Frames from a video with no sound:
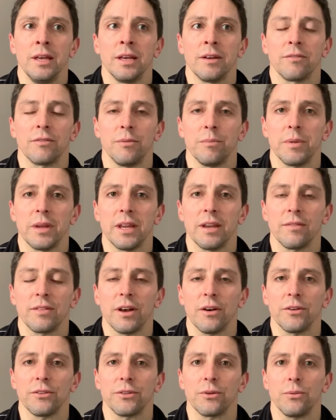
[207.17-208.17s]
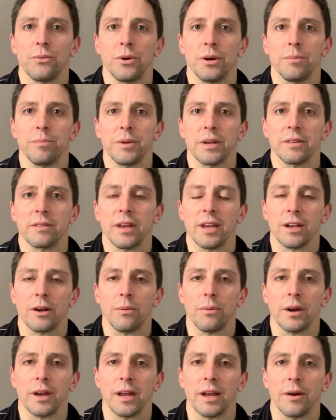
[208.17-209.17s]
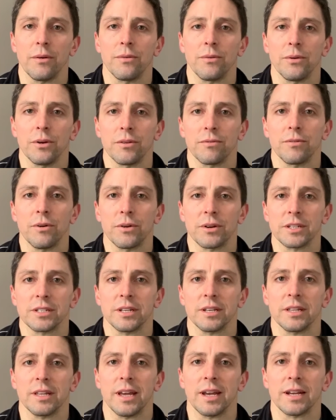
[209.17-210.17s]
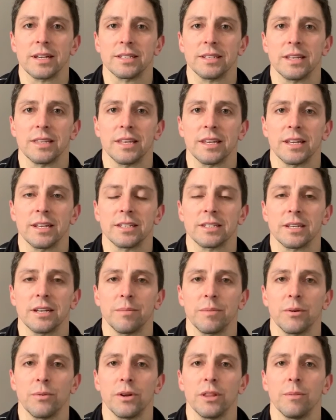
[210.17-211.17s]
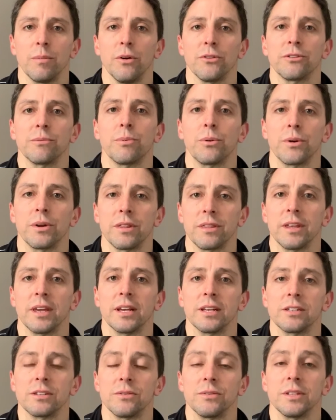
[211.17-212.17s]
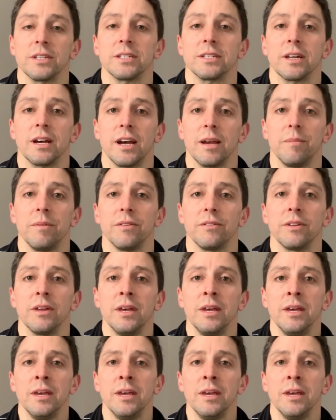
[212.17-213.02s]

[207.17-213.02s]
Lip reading: for me, if that was the one big takeaway, I would really focus on that, because I think it's going to be one of the most important things during this time, is